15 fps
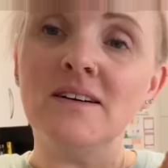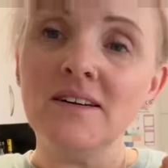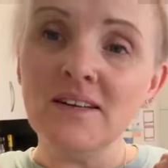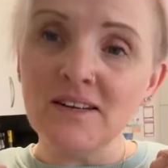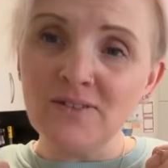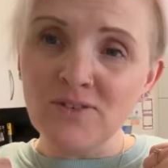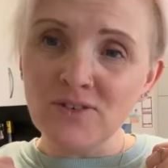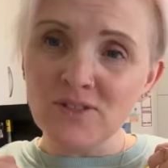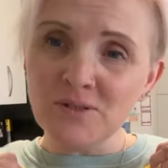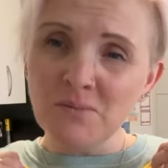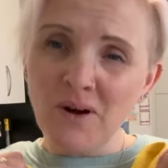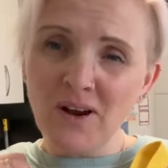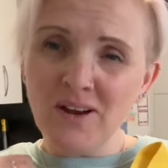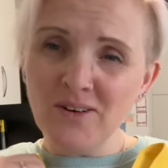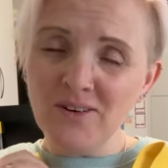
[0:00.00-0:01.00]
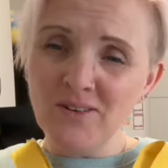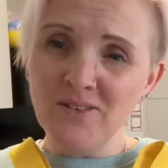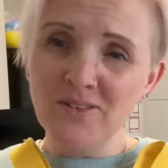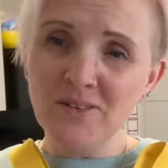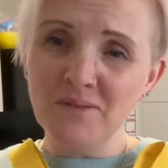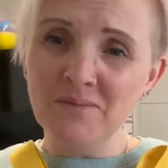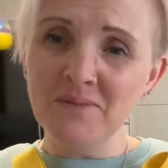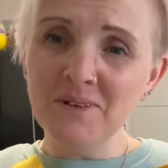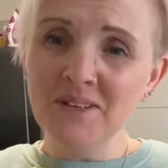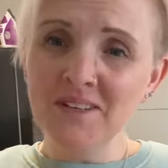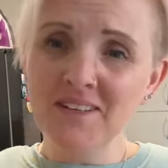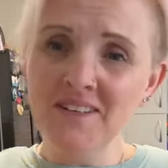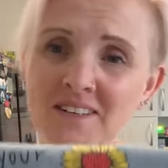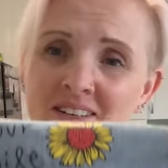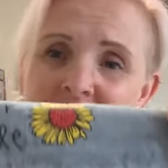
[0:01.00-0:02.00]
I love your smile on them.
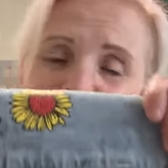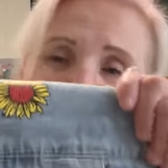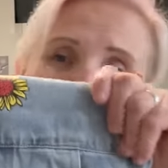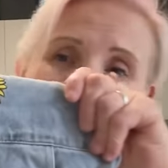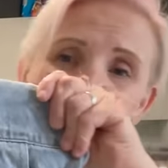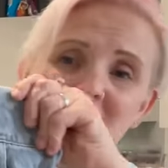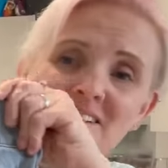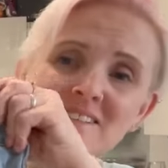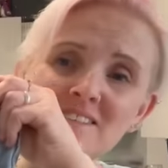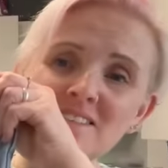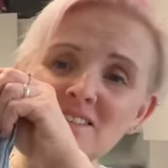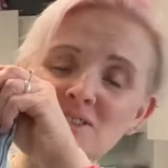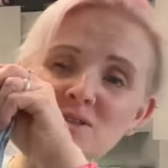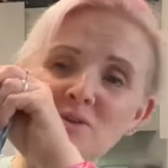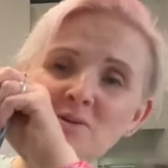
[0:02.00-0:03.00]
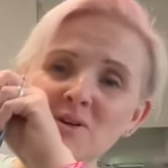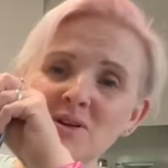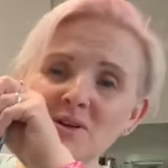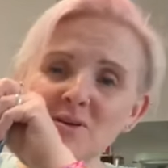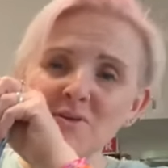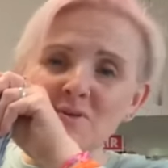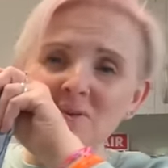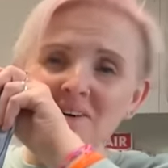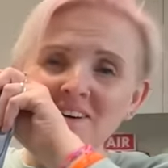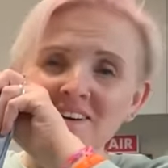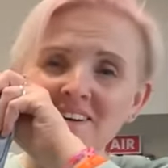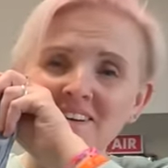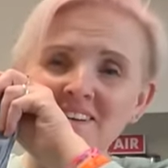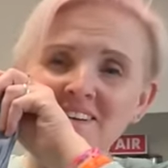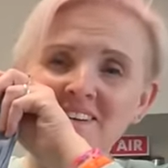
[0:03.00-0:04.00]
They're so cute.
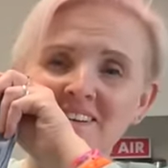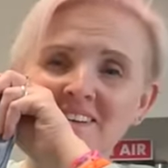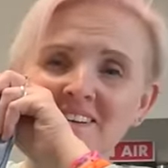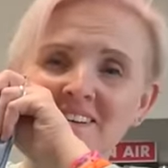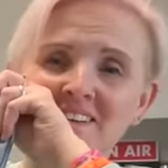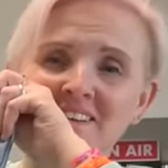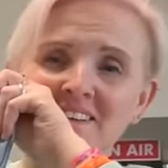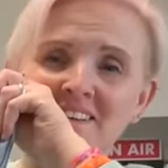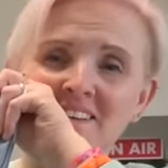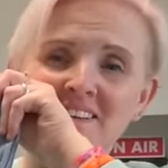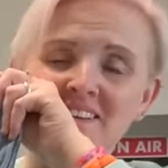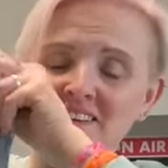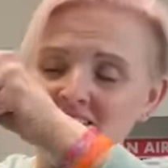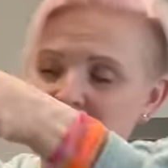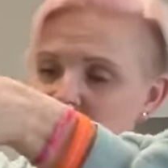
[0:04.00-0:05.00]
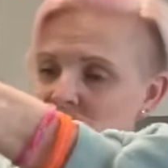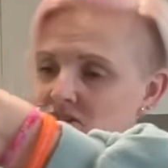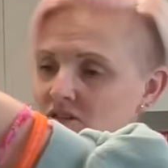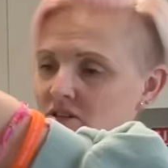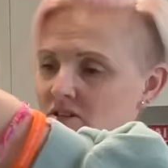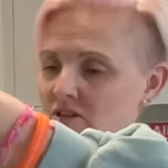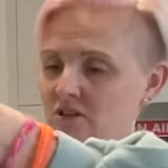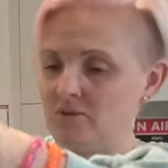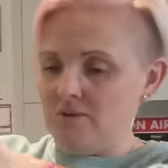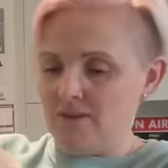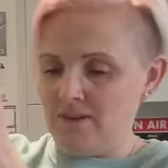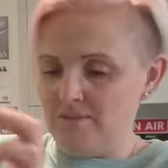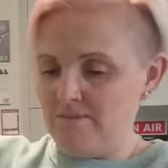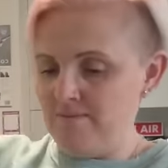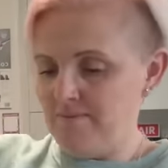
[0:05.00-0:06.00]
It's gonna look cute in
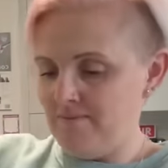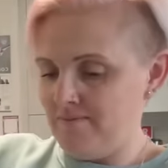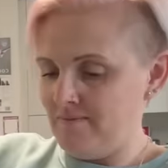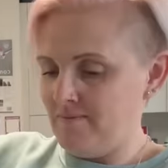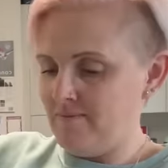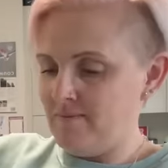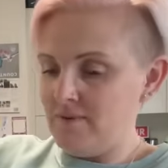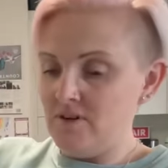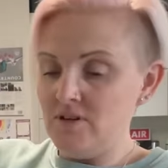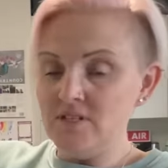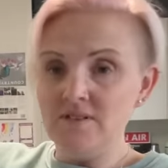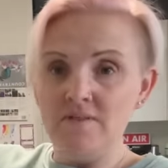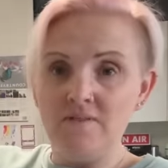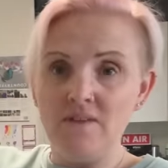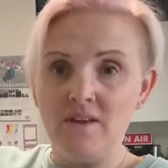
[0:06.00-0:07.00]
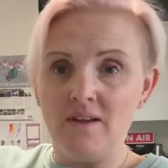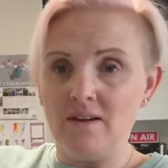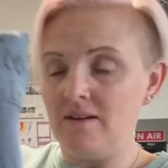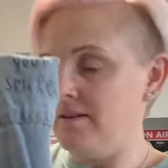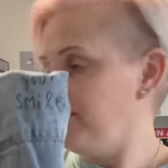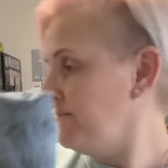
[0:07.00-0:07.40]
them. They're nice and thick.